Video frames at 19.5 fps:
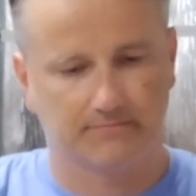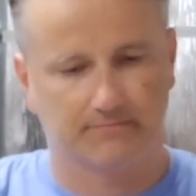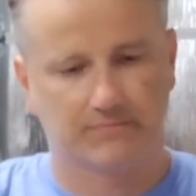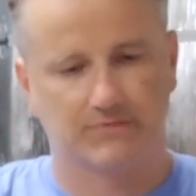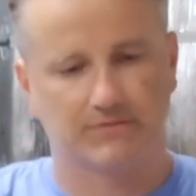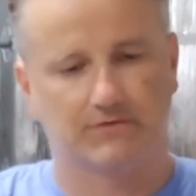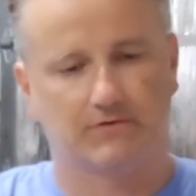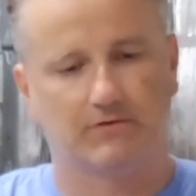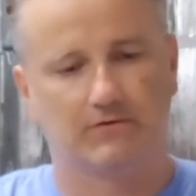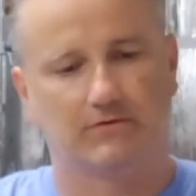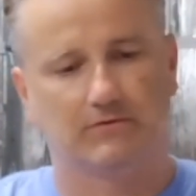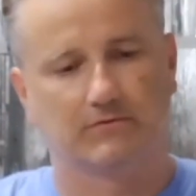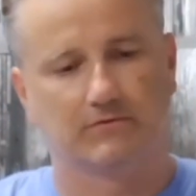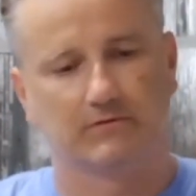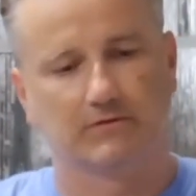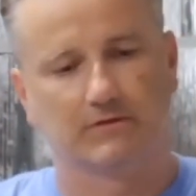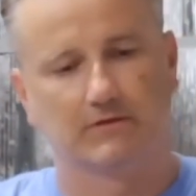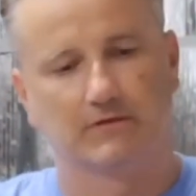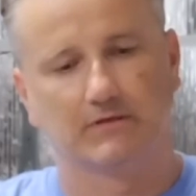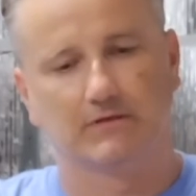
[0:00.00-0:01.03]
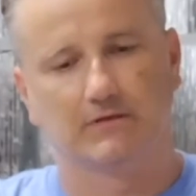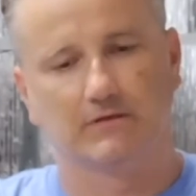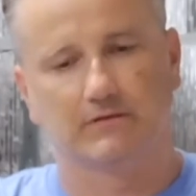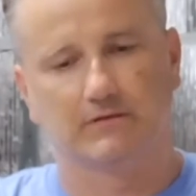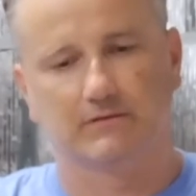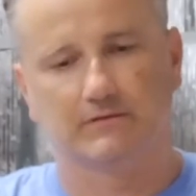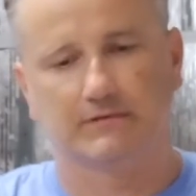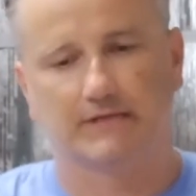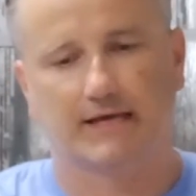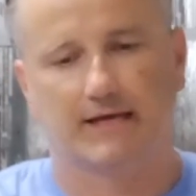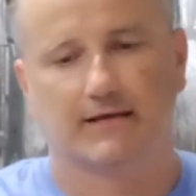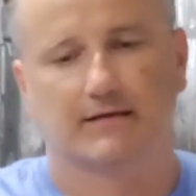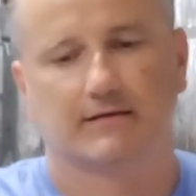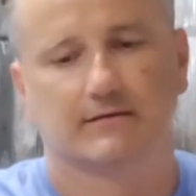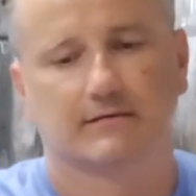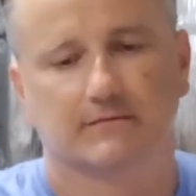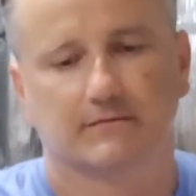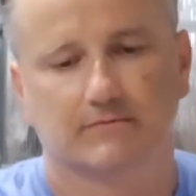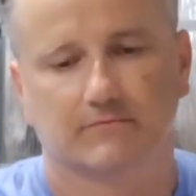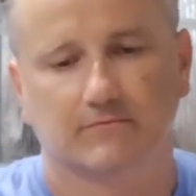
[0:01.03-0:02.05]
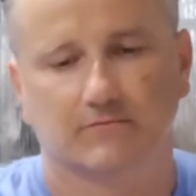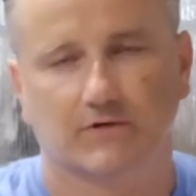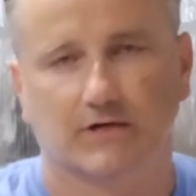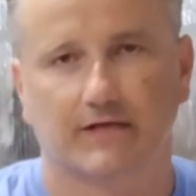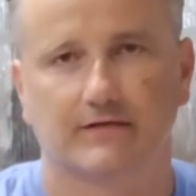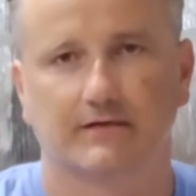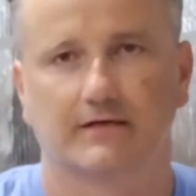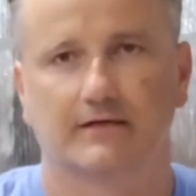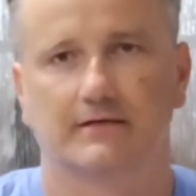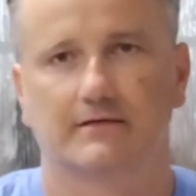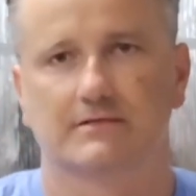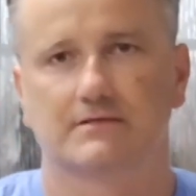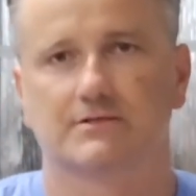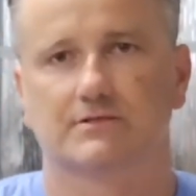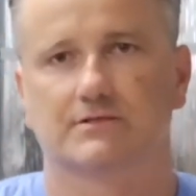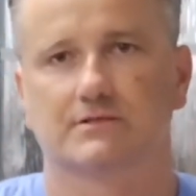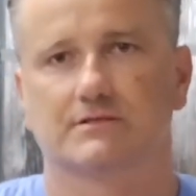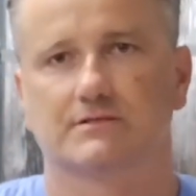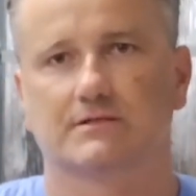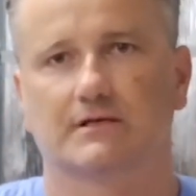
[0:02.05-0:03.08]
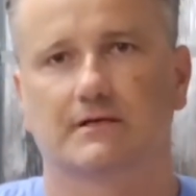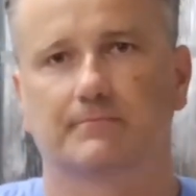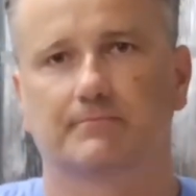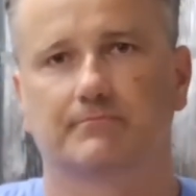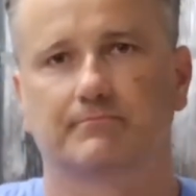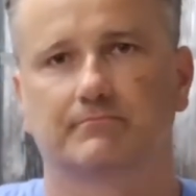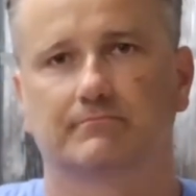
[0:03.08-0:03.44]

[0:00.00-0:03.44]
So then what I did is just I